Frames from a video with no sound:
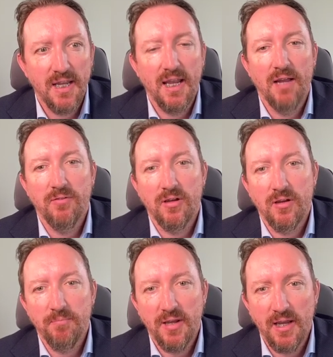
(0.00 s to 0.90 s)
and have
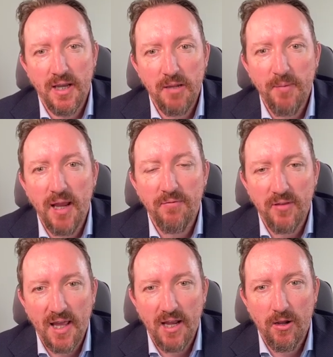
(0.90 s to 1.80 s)
your BAH pay for
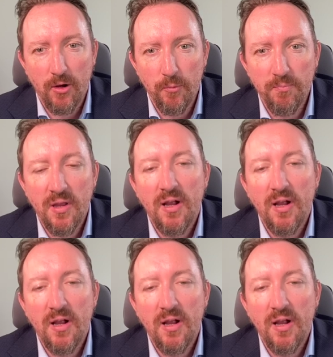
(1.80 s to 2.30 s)
that home.